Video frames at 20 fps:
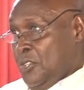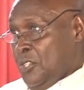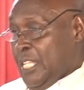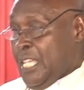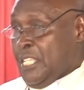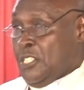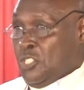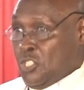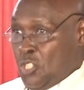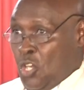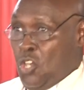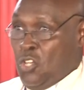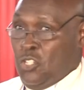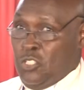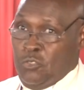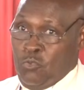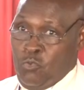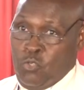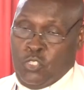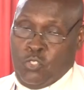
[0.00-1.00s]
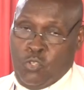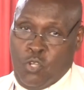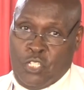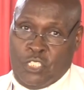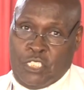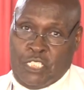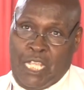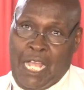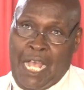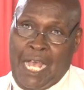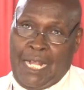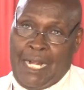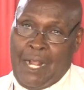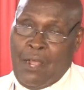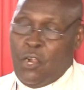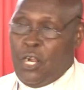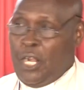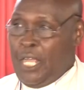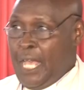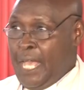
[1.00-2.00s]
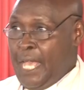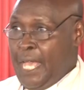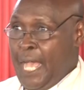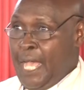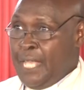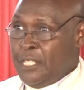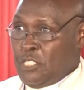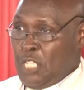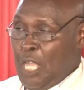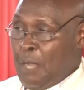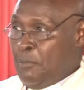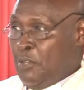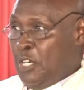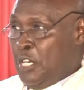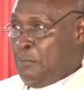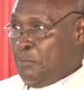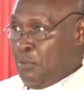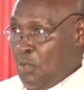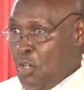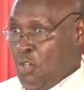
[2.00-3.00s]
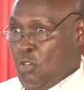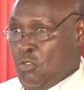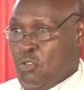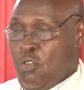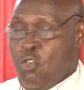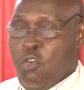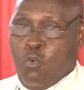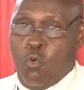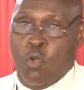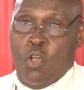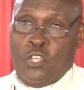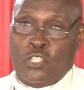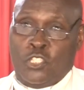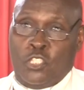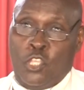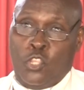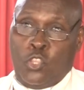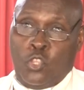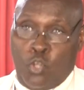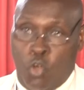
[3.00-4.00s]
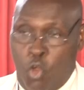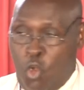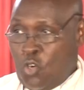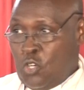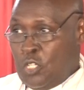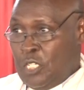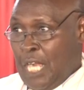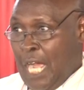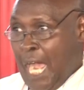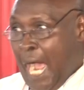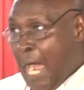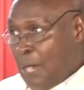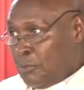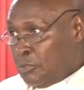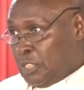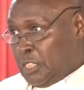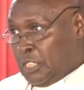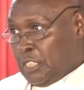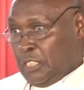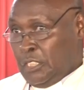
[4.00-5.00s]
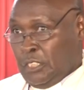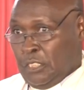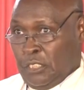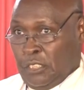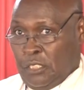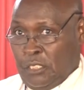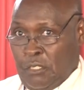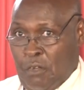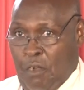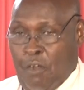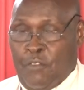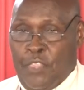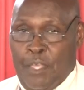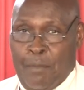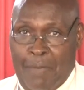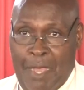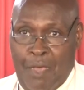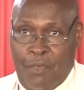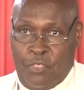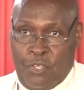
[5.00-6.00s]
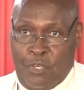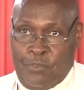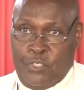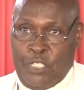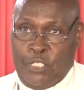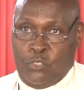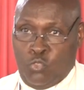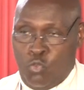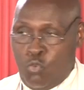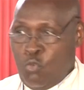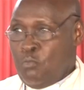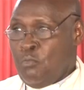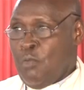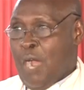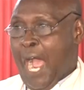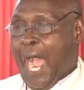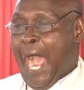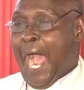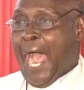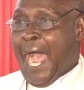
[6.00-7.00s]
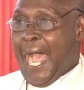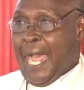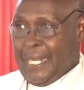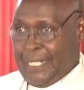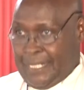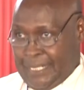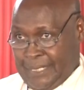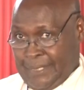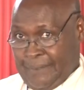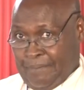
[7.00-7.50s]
The stone, which was a stumbling block, was thrown out of the mouth of the tomb and